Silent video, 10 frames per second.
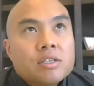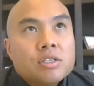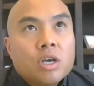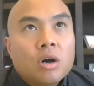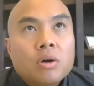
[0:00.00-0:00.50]

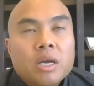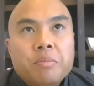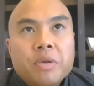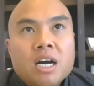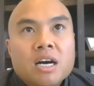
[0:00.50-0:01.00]
So it
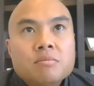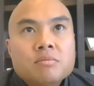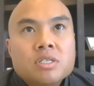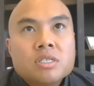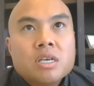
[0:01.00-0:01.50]

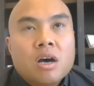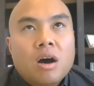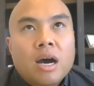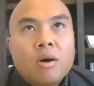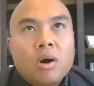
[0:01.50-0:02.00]
becomes
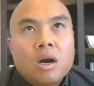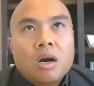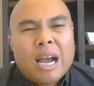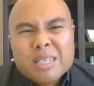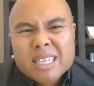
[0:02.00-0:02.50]

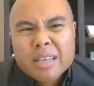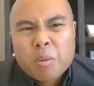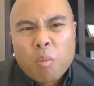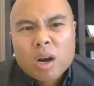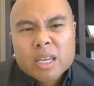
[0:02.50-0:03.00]
I'd say in the
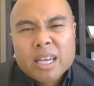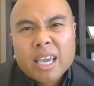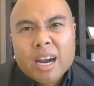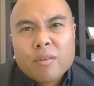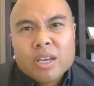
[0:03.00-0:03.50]
marketing
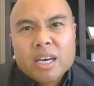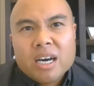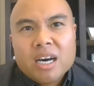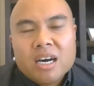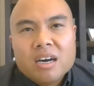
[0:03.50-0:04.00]

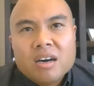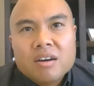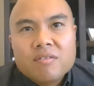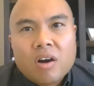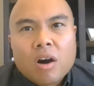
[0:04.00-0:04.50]
area
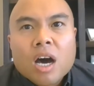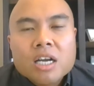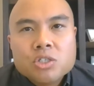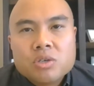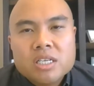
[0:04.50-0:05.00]
of our
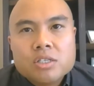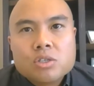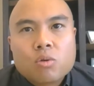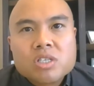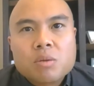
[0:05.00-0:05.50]
100
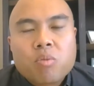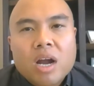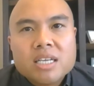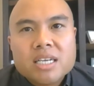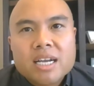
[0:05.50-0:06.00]
sourcing
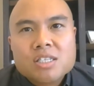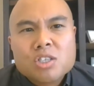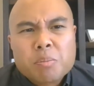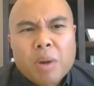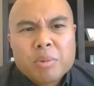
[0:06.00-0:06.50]
projects,
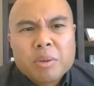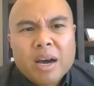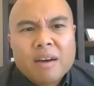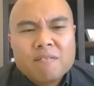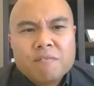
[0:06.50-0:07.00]
there's probably
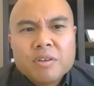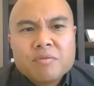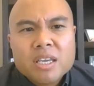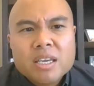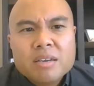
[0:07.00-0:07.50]
about
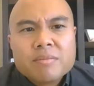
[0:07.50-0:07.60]
50.